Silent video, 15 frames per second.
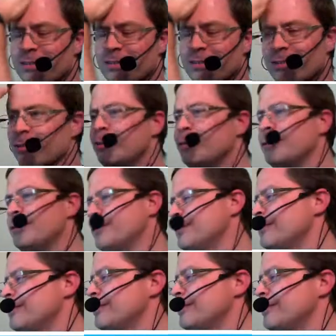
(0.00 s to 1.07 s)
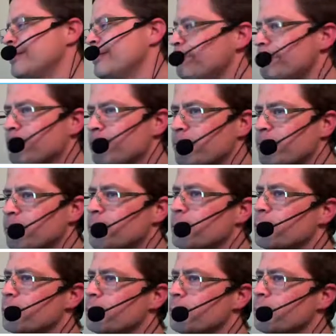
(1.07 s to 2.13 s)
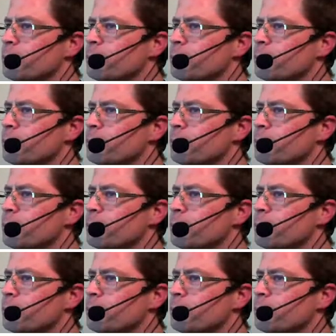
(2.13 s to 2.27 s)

I have a pretty bad voice crack, but I